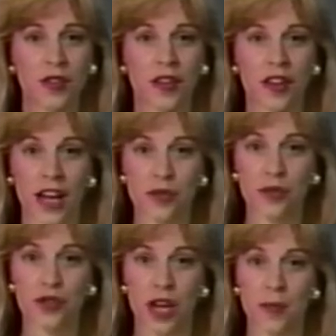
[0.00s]

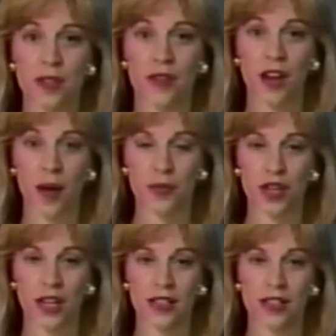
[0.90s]
natural shapes of an
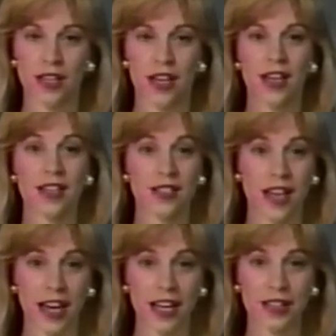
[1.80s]
object.
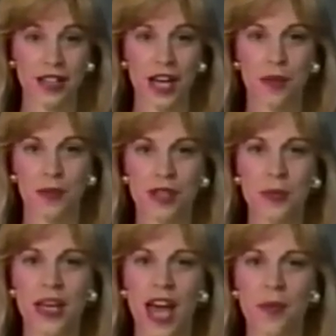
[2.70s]
Second, it must
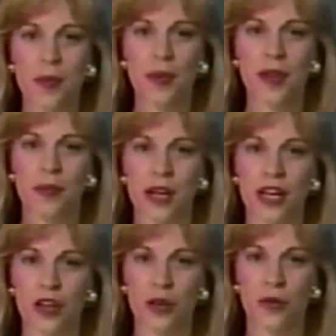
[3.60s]
be capable of
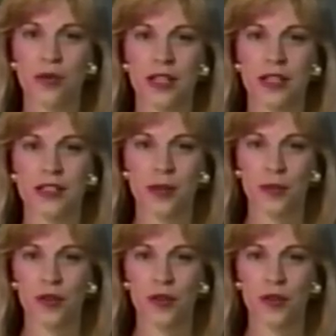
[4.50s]
being used in a similar